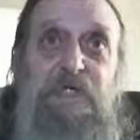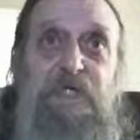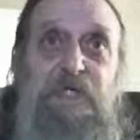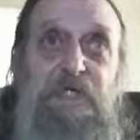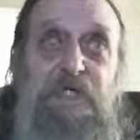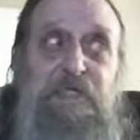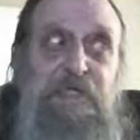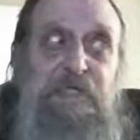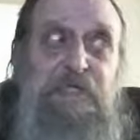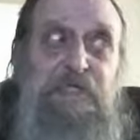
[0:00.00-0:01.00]
And, and
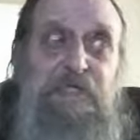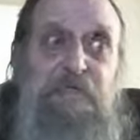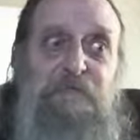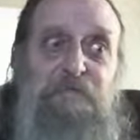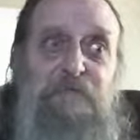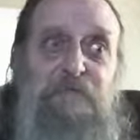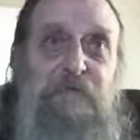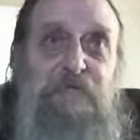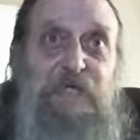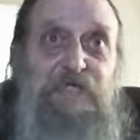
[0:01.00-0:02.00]

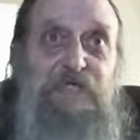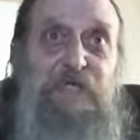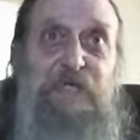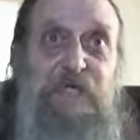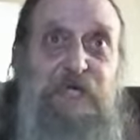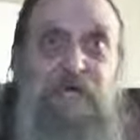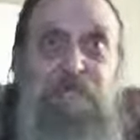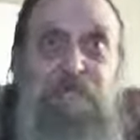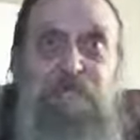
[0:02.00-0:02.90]
I'm not saying I